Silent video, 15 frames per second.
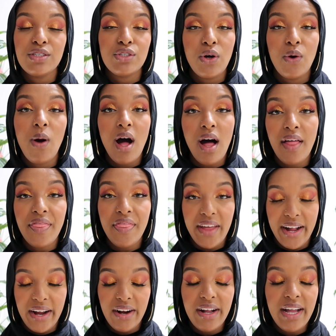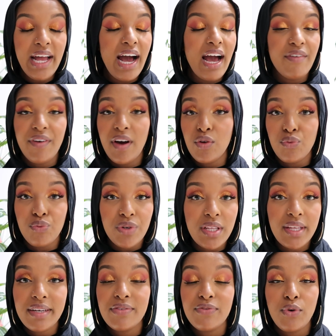So on there, I found
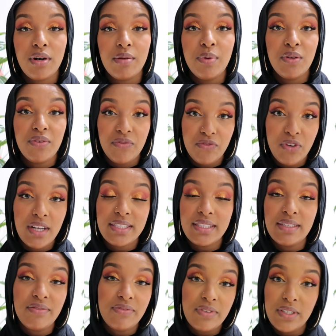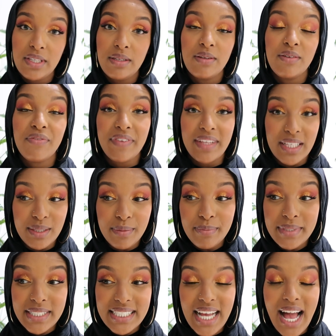really affordable frosted fil
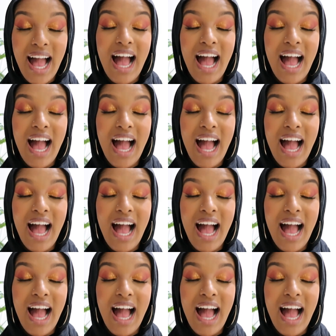films